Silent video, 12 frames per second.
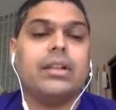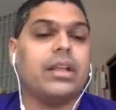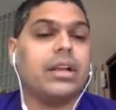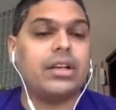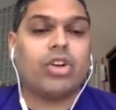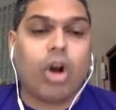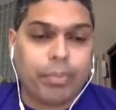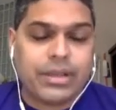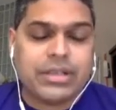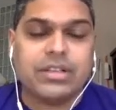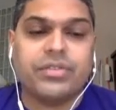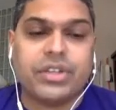They're
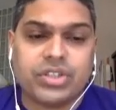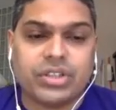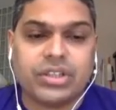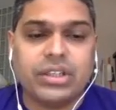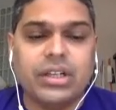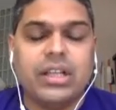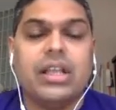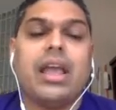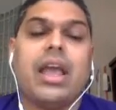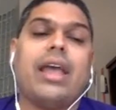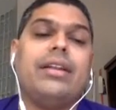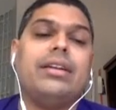copies of each other.
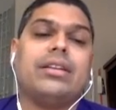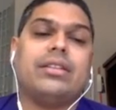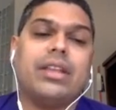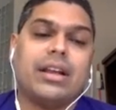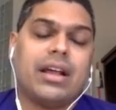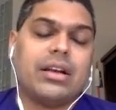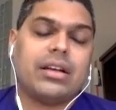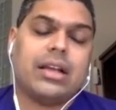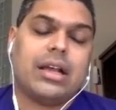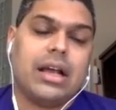And there are,